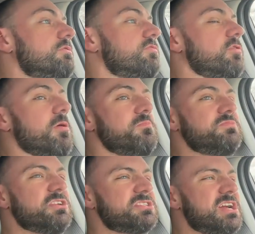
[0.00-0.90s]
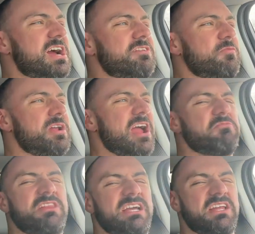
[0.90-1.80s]
from just kind of whatever
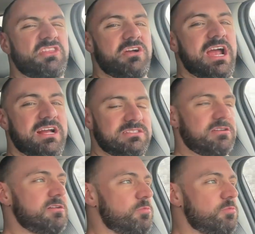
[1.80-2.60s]
they get their hands on,